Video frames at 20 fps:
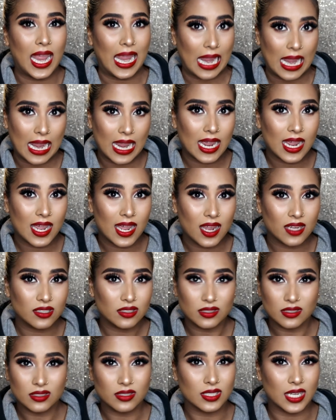hair
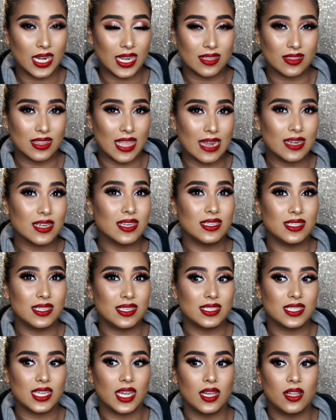like that in
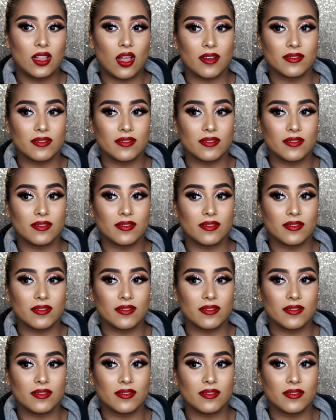detail.